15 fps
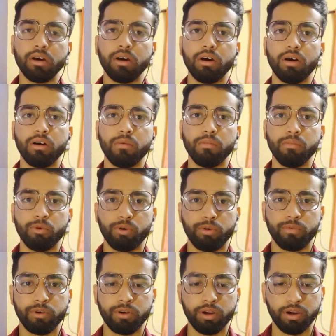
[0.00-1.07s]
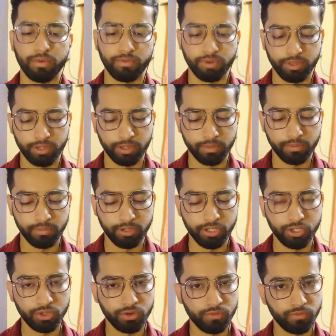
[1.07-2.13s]
Moreover, after the
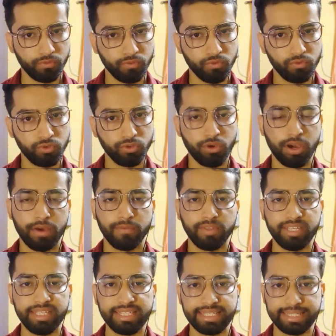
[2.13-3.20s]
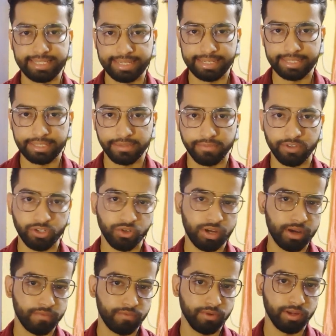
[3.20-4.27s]
completion of course, you have these tests which you
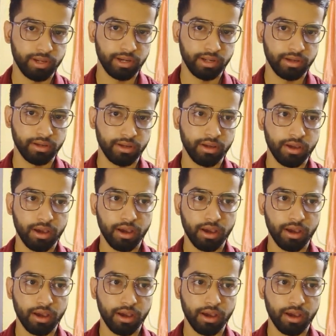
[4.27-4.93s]
have to clear,